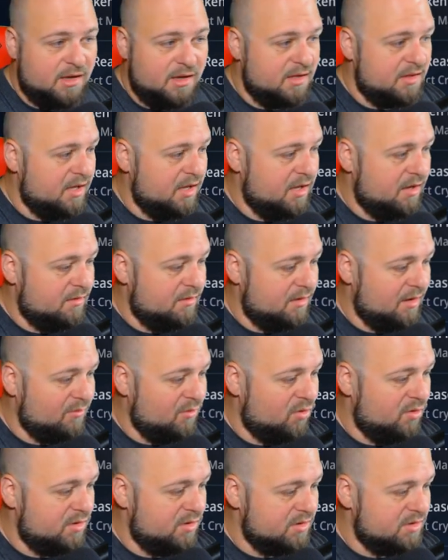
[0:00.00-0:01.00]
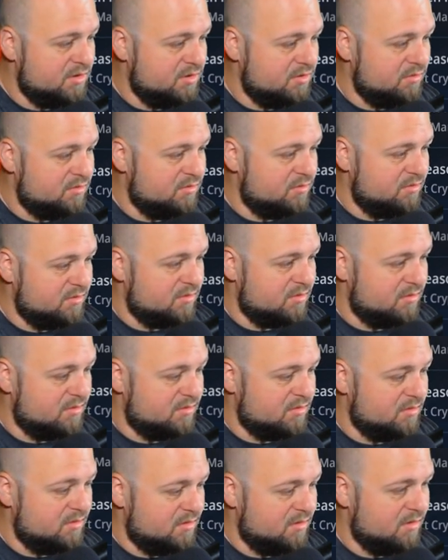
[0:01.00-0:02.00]
And then I'm going to
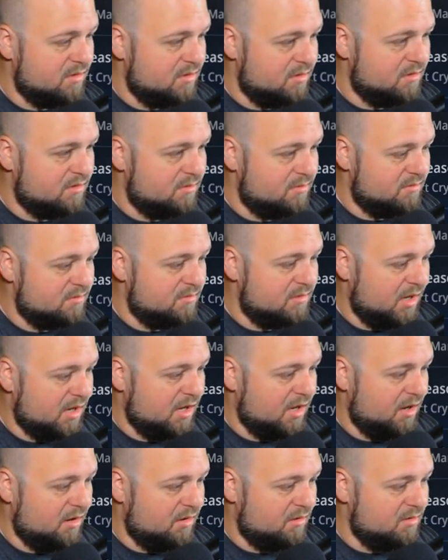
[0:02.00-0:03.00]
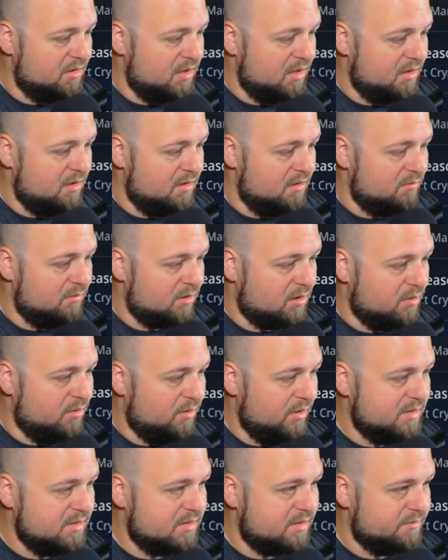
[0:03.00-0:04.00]
uh, knock out the
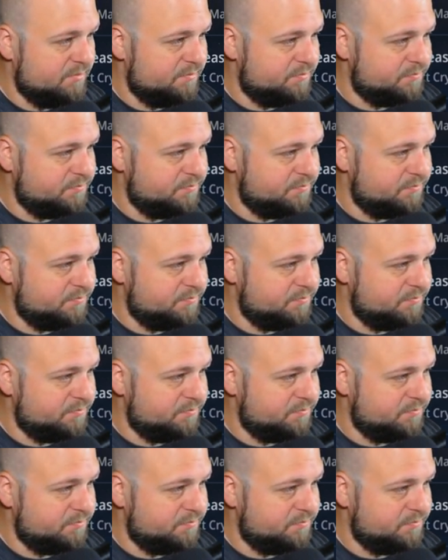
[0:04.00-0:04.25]
request.